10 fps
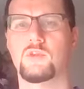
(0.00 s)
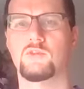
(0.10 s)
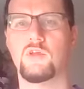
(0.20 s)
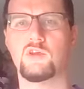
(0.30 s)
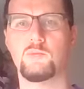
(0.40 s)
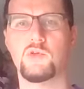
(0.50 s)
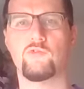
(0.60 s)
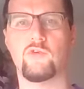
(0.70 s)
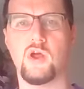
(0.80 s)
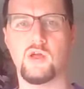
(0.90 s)
said to be
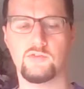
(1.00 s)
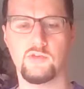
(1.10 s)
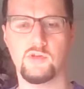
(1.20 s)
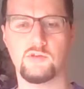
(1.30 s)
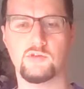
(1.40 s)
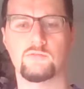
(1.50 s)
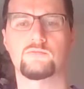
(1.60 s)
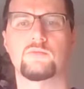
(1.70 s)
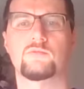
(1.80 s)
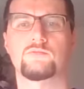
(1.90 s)
good for eyesight,
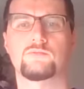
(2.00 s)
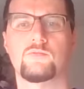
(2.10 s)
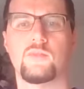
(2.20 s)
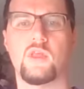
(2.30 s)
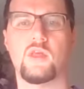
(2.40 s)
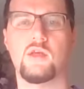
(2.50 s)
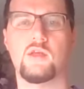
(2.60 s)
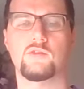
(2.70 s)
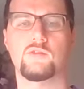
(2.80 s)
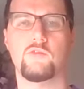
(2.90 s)

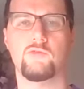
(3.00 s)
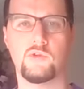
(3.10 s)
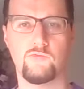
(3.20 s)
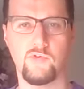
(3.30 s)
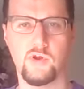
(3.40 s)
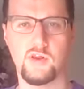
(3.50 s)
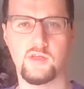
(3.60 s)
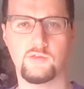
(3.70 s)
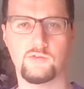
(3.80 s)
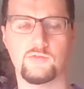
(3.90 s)
and it's definitely good for
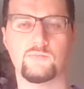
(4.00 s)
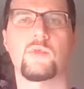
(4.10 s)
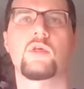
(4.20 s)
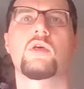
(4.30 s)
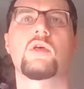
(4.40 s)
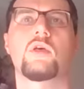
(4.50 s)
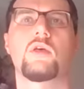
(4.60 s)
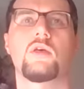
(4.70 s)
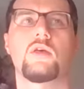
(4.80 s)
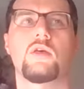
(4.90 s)
headaches.
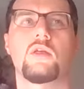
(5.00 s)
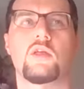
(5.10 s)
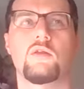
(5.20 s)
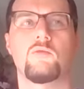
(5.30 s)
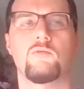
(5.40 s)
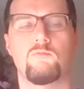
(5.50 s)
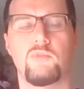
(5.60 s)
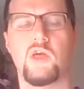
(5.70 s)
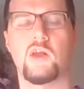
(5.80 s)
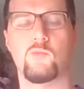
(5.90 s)
It can
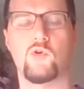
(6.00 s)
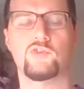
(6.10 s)
be on a more